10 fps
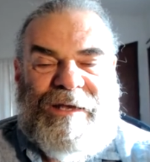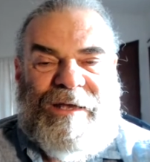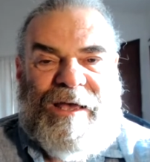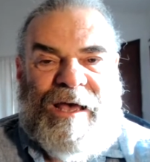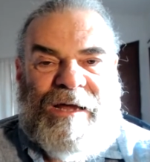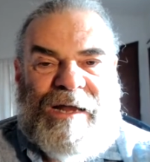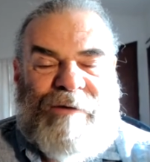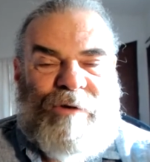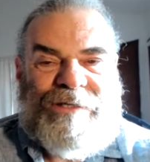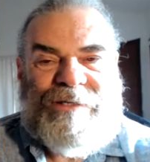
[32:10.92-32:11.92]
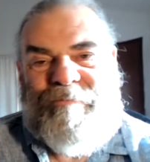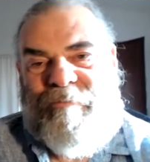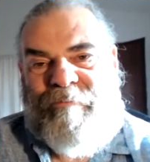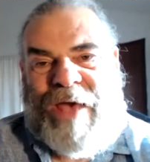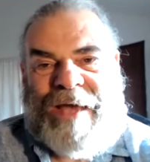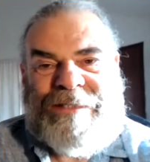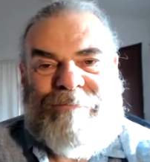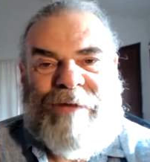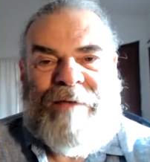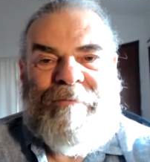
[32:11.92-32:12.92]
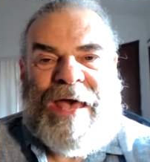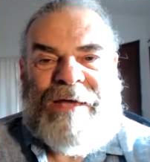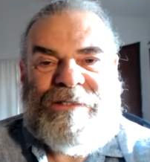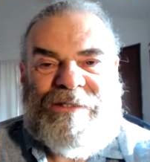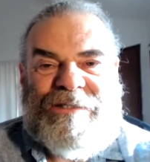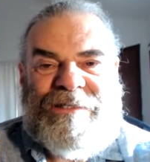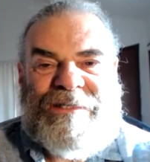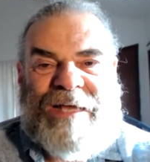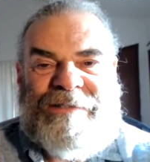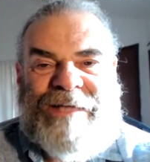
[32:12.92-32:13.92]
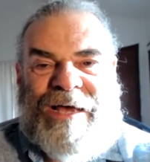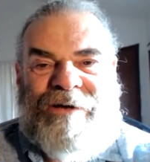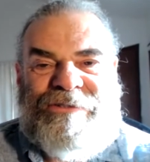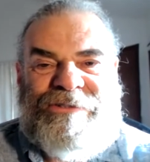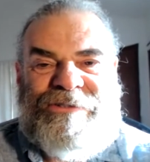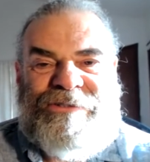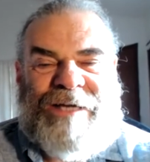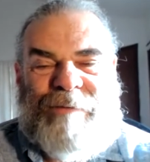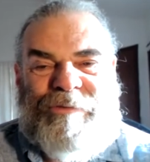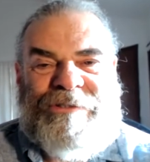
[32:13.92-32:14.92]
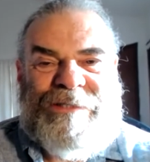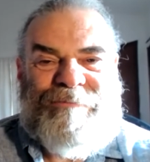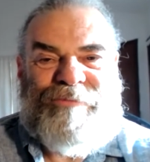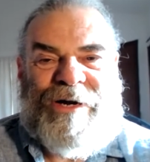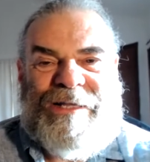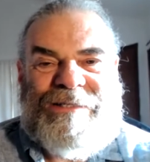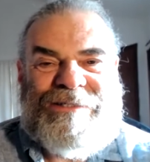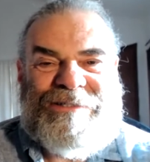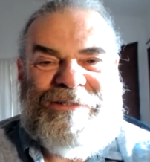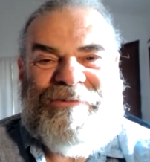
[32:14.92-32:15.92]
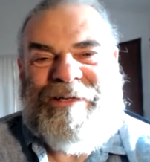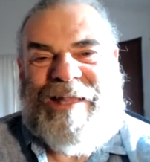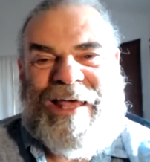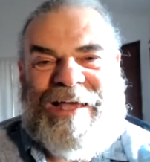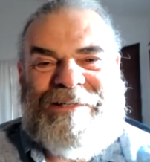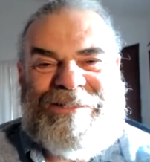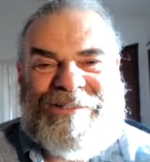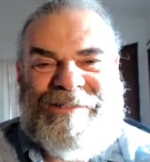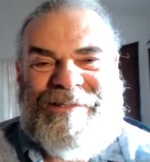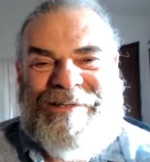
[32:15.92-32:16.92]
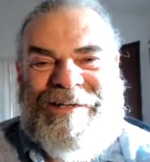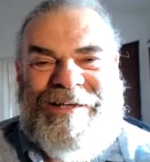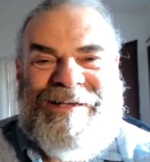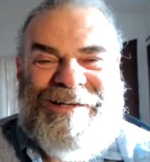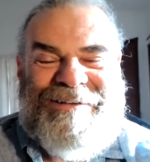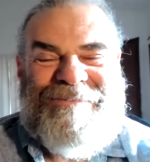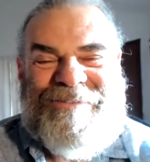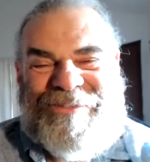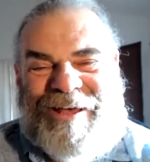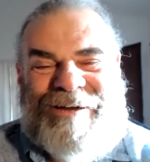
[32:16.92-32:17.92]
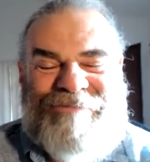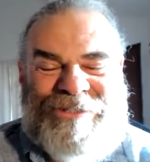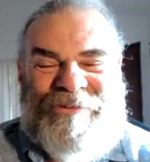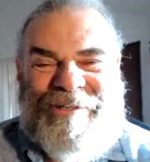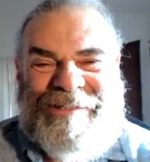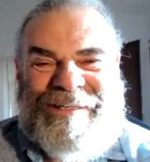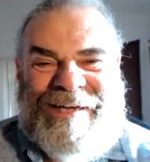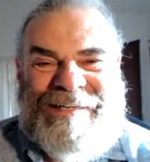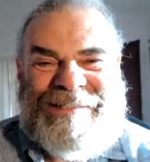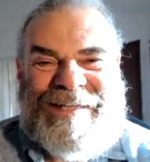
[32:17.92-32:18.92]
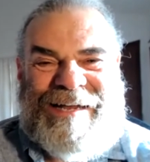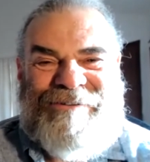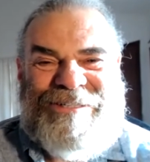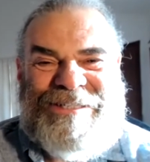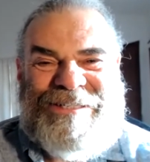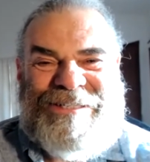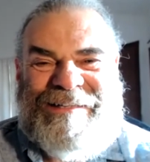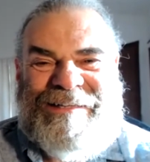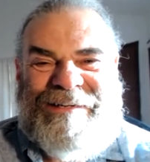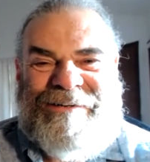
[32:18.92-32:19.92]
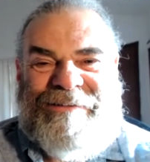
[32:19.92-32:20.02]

And I went back to my mat and sat down, took a couple deep breaths and relaxed and thought it was really nice that I was sitting there.